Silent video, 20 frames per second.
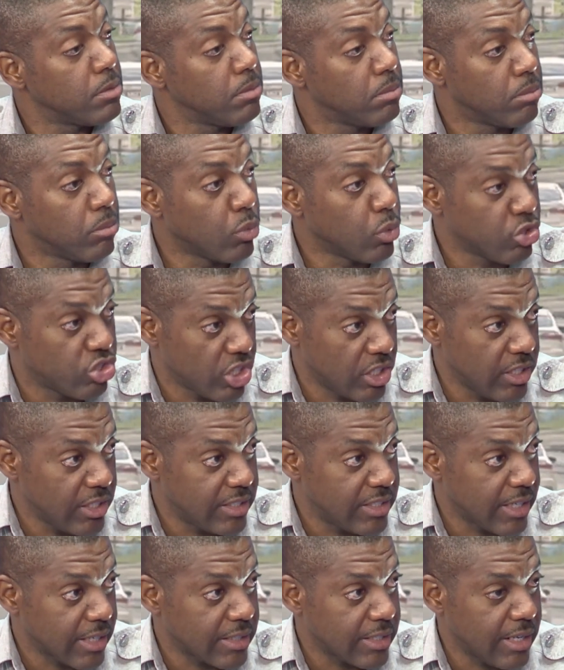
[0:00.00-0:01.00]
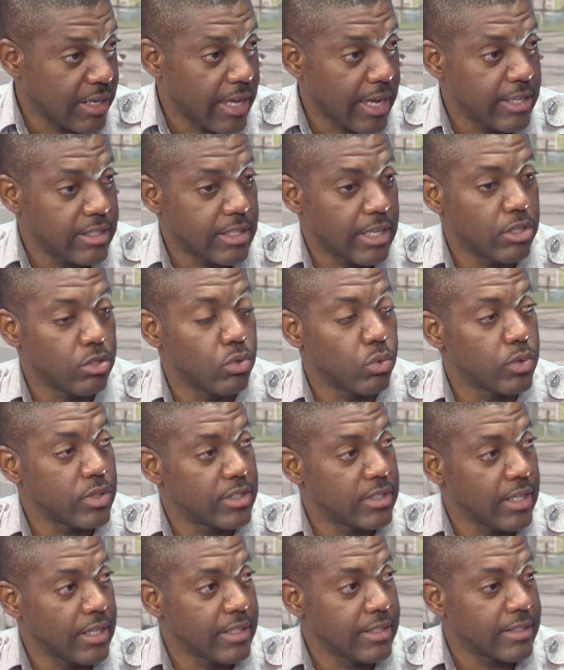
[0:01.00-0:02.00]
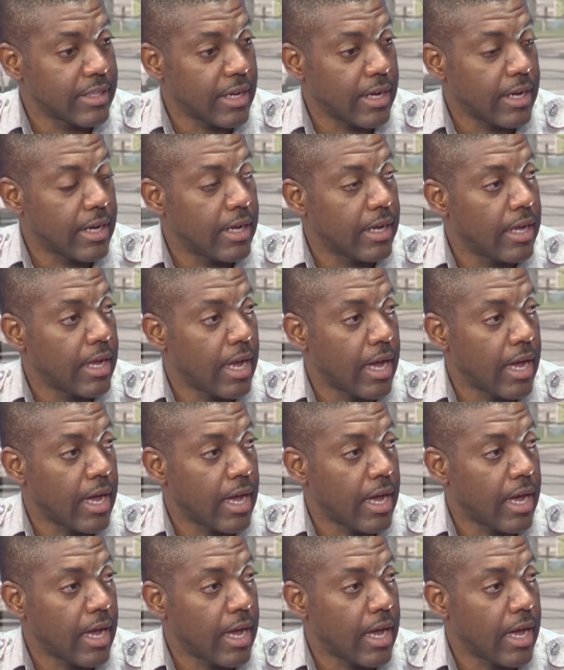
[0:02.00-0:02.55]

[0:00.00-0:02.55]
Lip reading: motion detector lights, and those things are